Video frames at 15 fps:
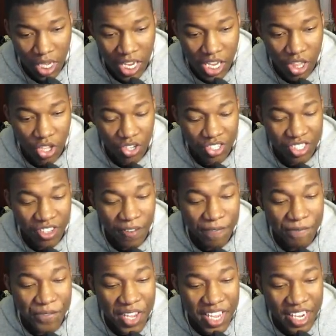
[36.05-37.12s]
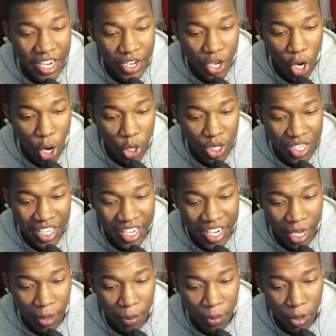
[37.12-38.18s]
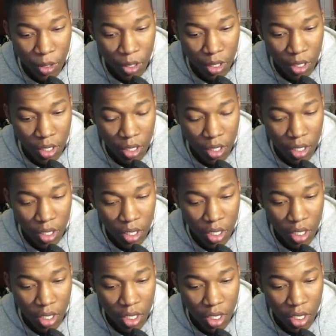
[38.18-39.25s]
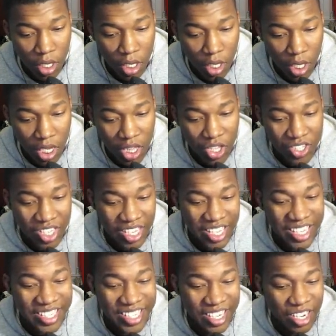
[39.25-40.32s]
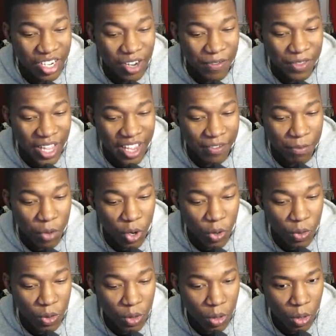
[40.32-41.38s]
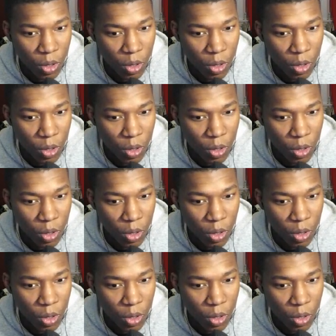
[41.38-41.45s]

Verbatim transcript: He looks defeated, y'all. Look at him. He looks like he's seen enough life, bro.